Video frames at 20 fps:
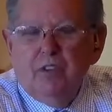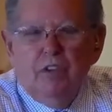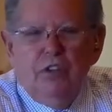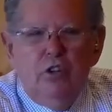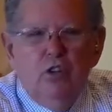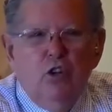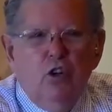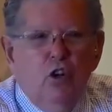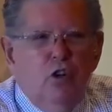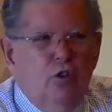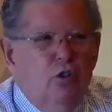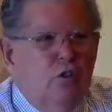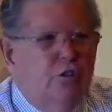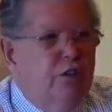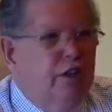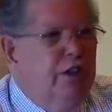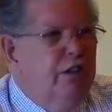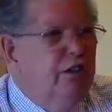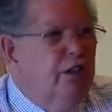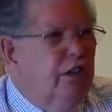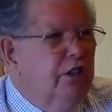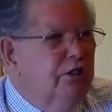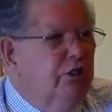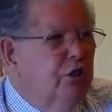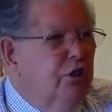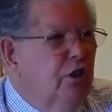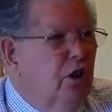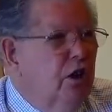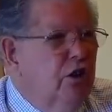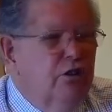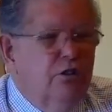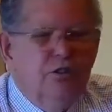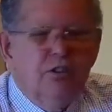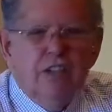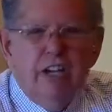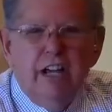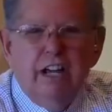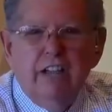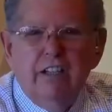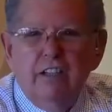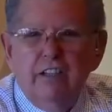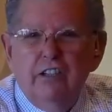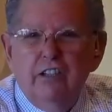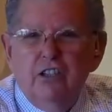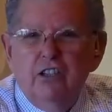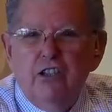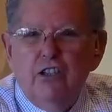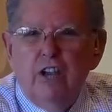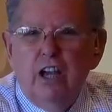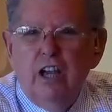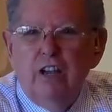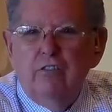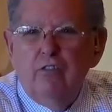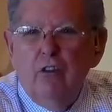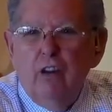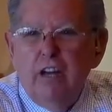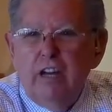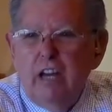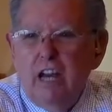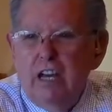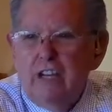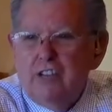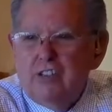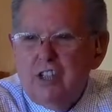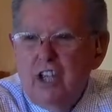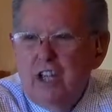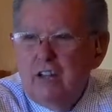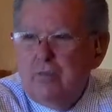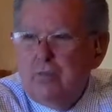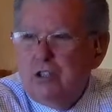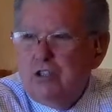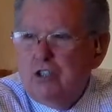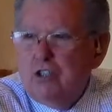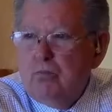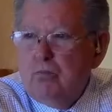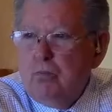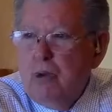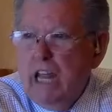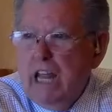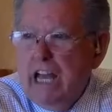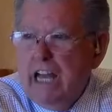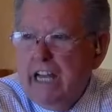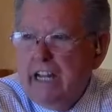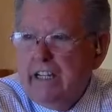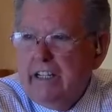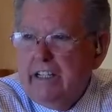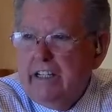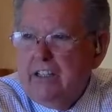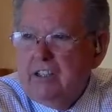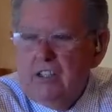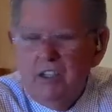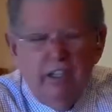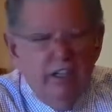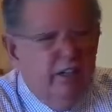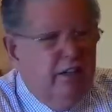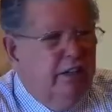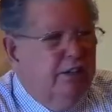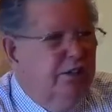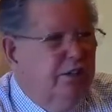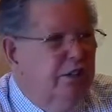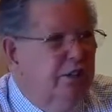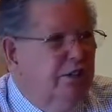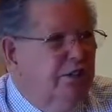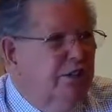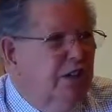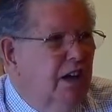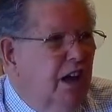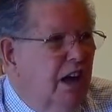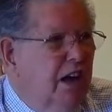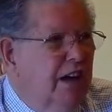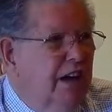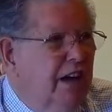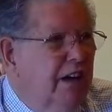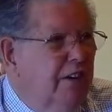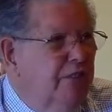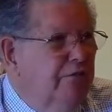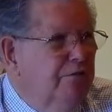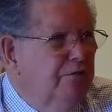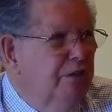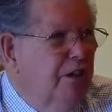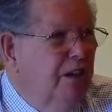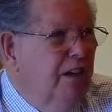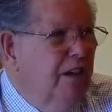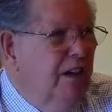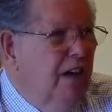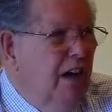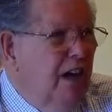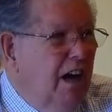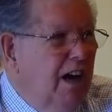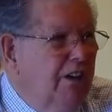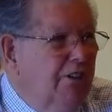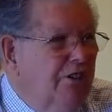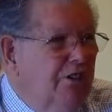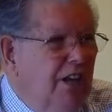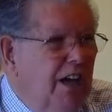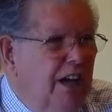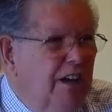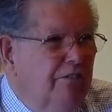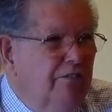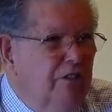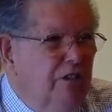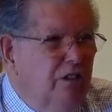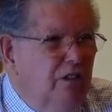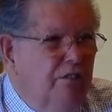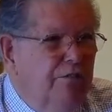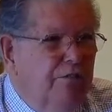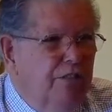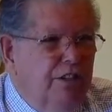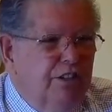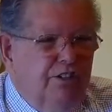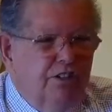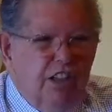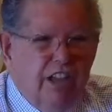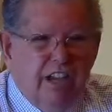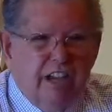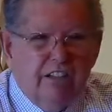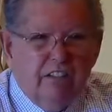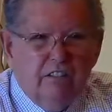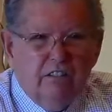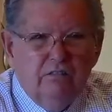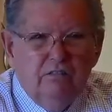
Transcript: you think that you understand and that you have great eyesight, but you're blind. and he says, I have eye salve that'll fix that.